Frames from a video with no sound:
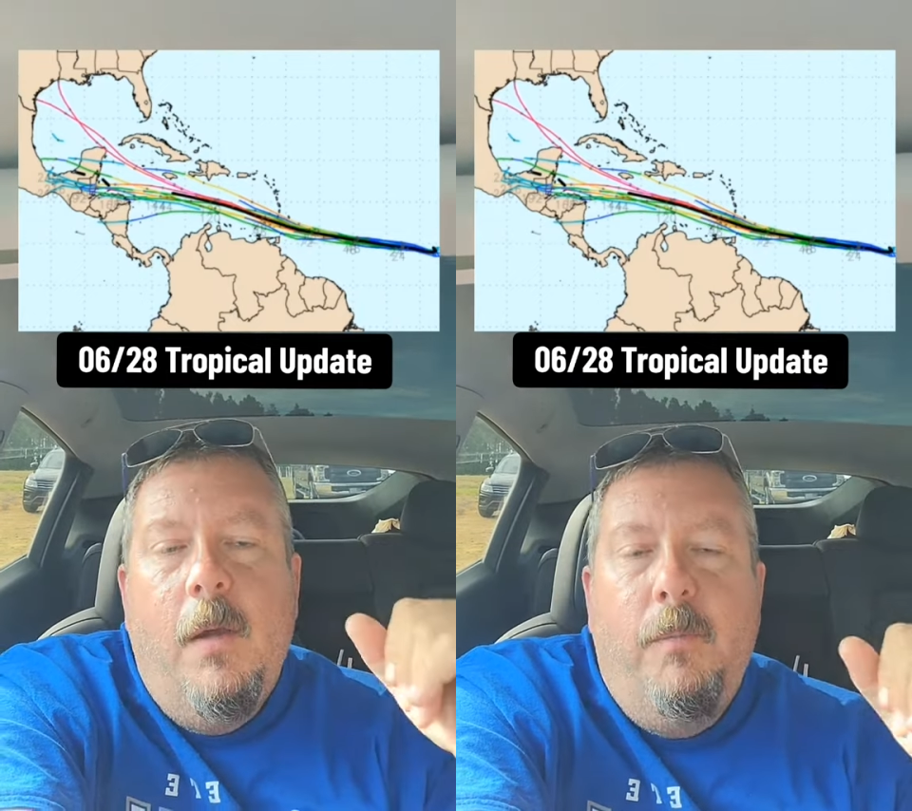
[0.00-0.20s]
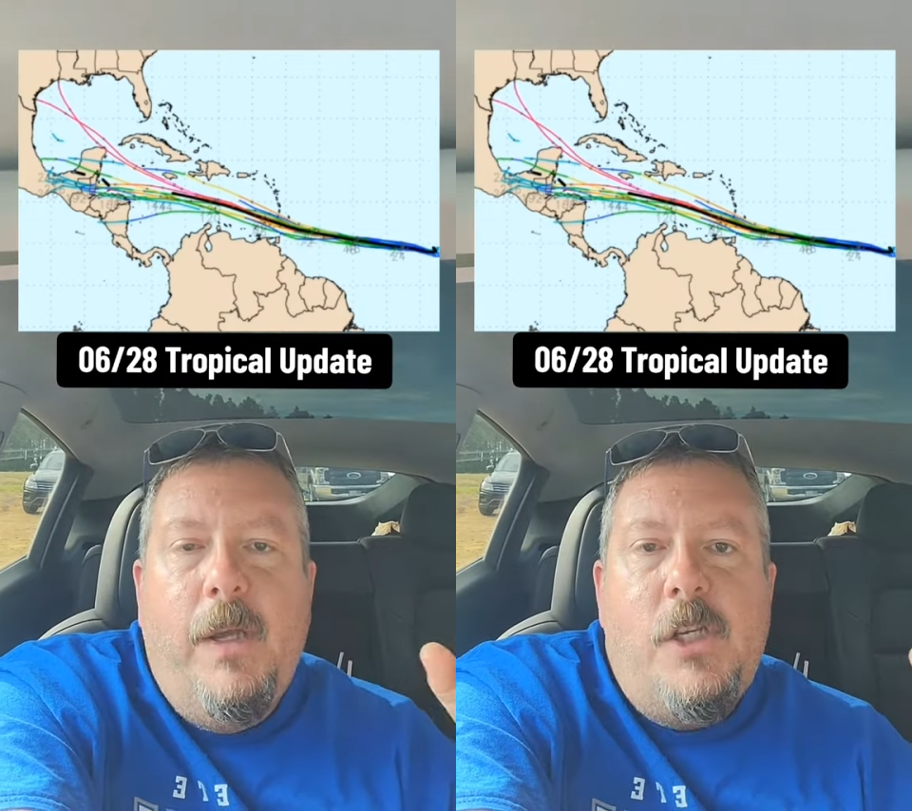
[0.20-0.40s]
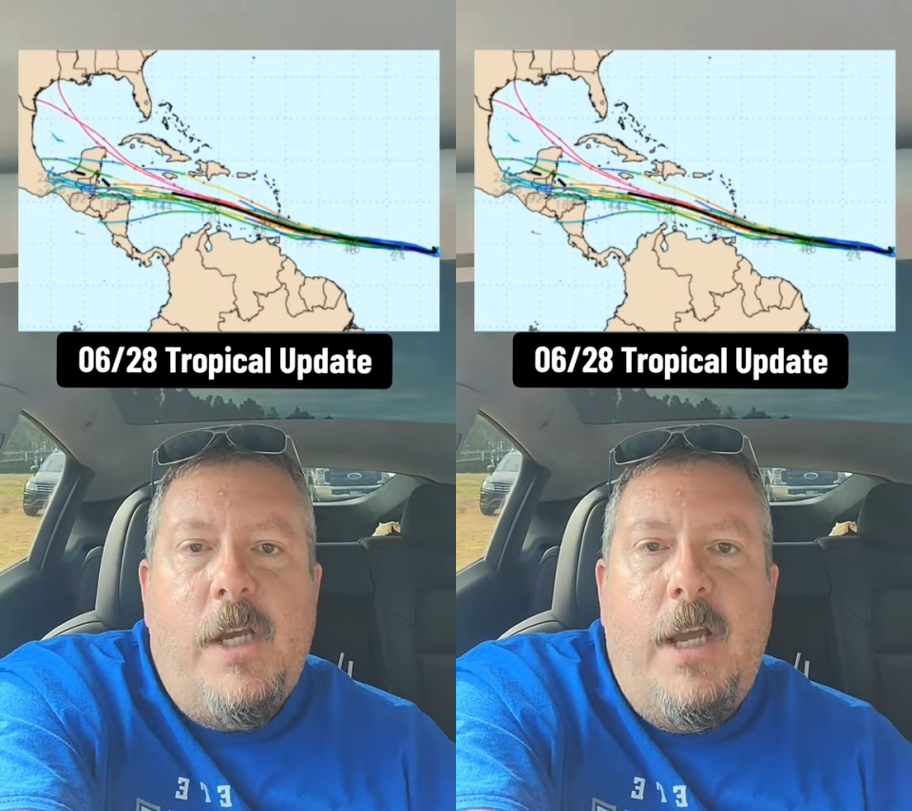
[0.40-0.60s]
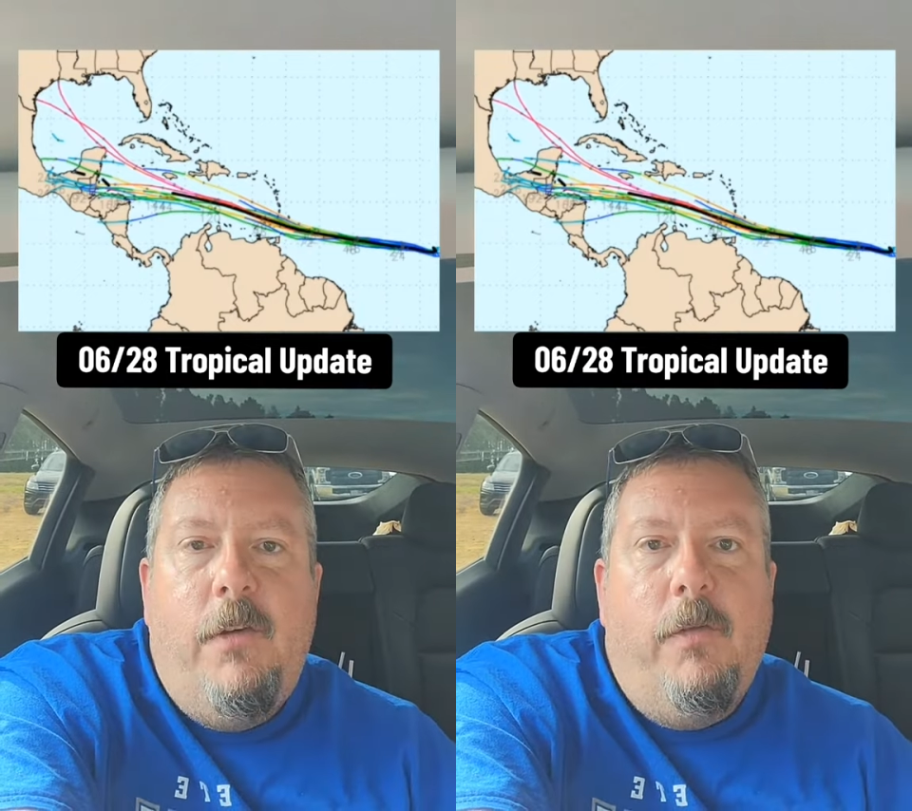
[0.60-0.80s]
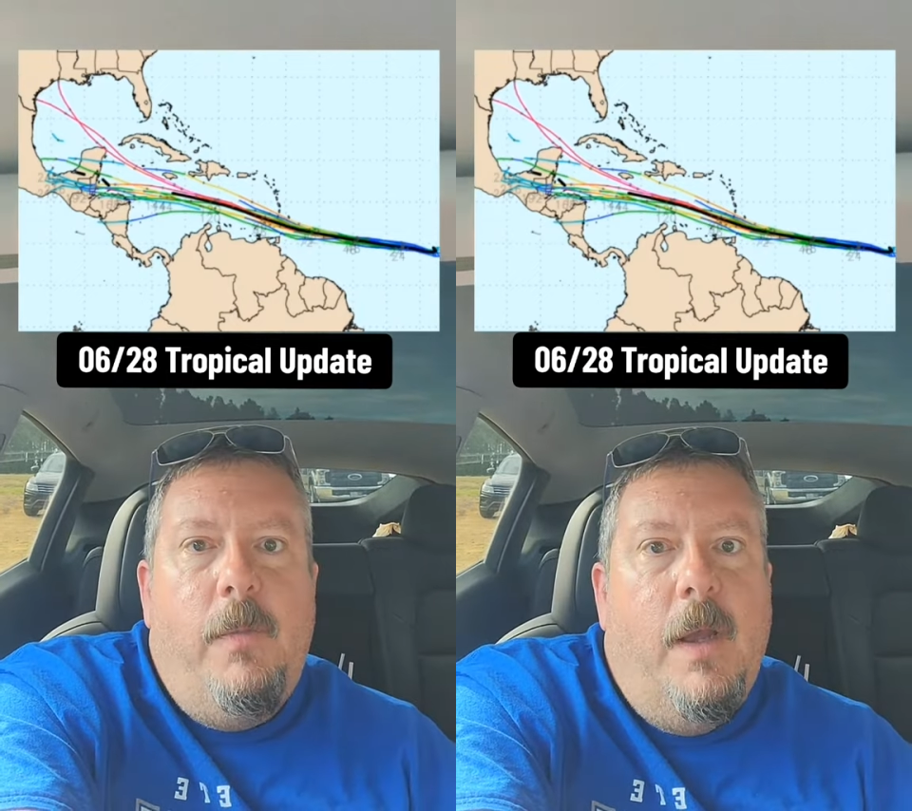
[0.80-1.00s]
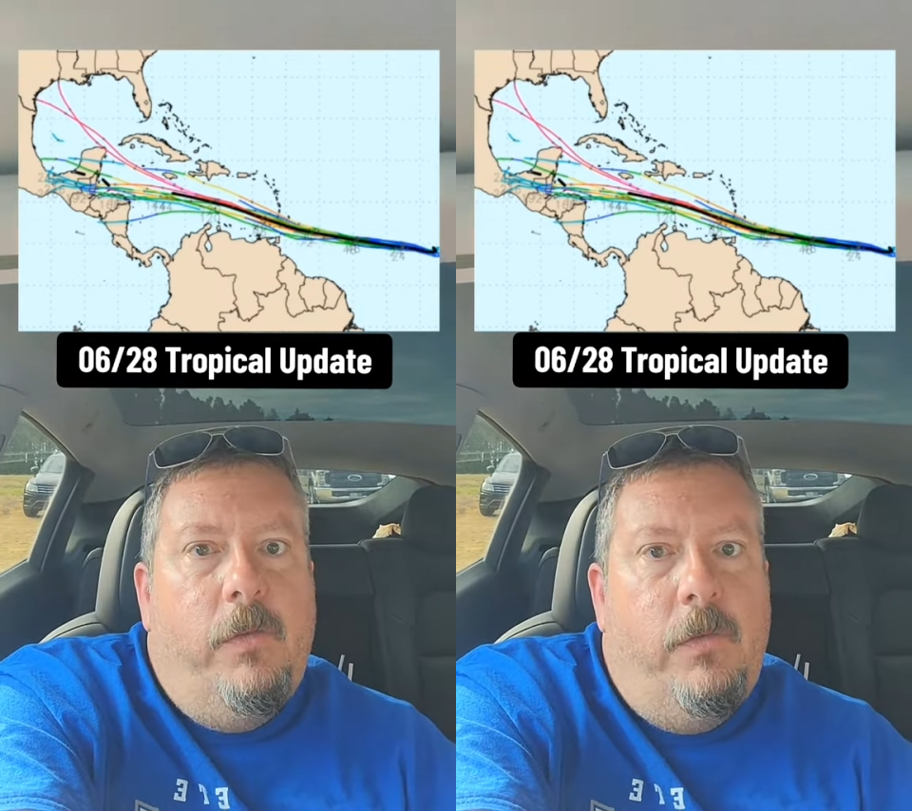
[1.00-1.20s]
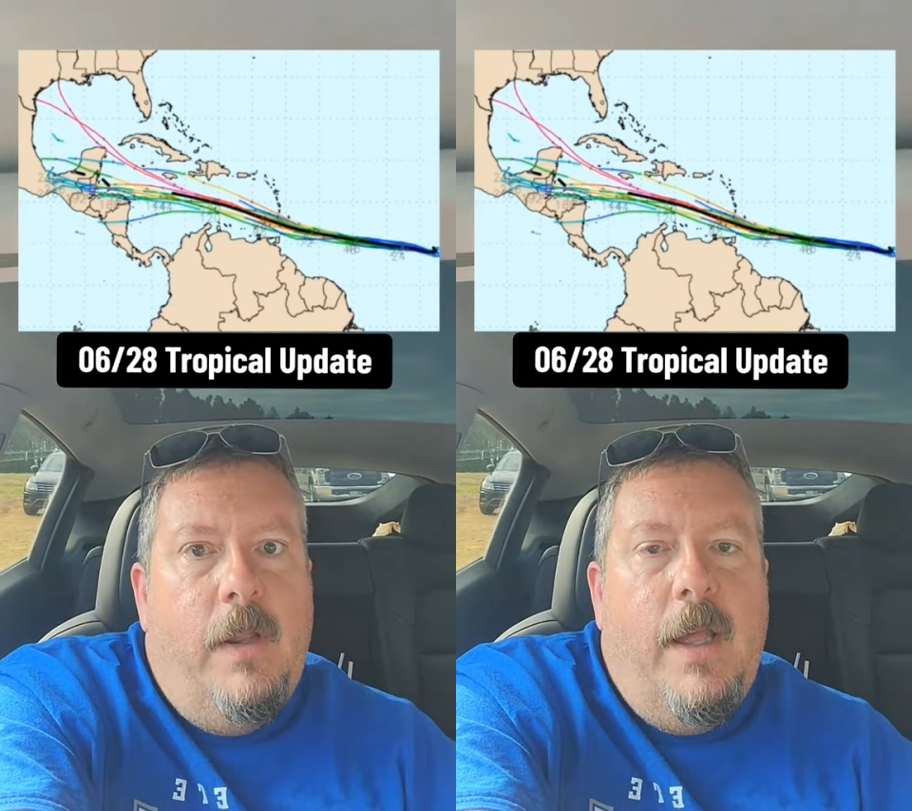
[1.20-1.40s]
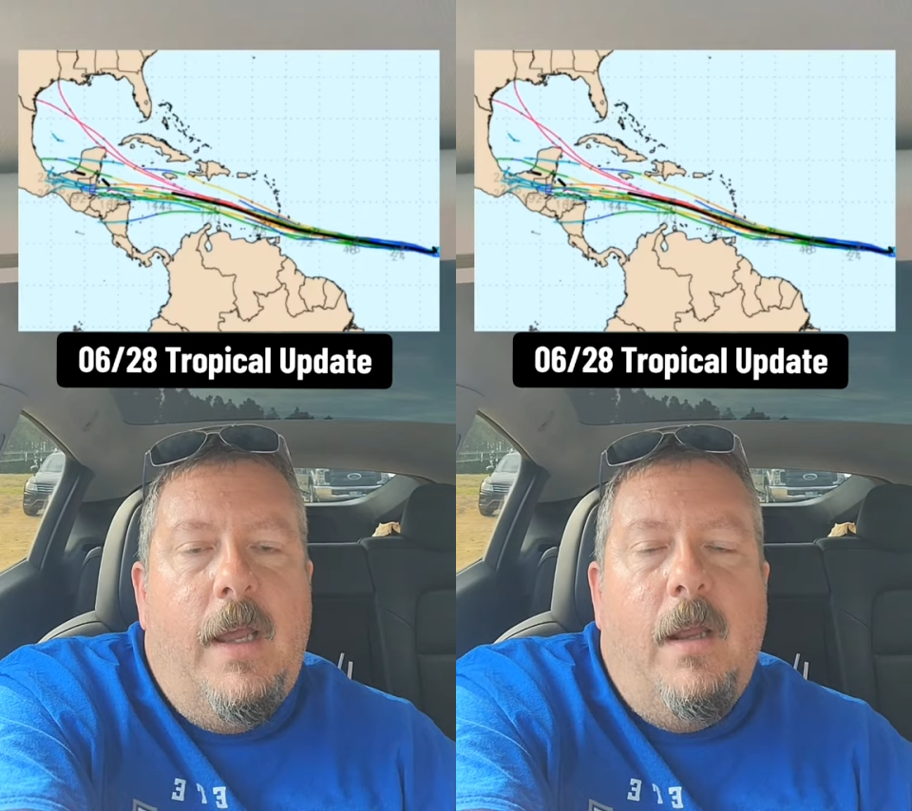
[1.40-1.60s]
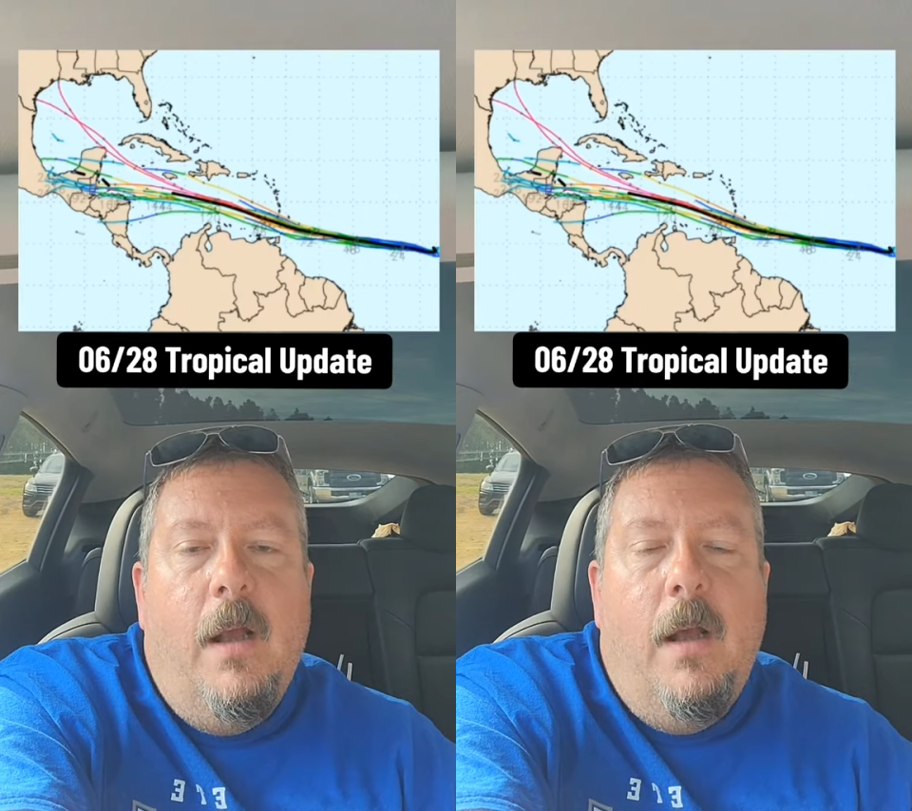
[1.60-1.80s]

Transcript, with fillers: Big change from yesterday.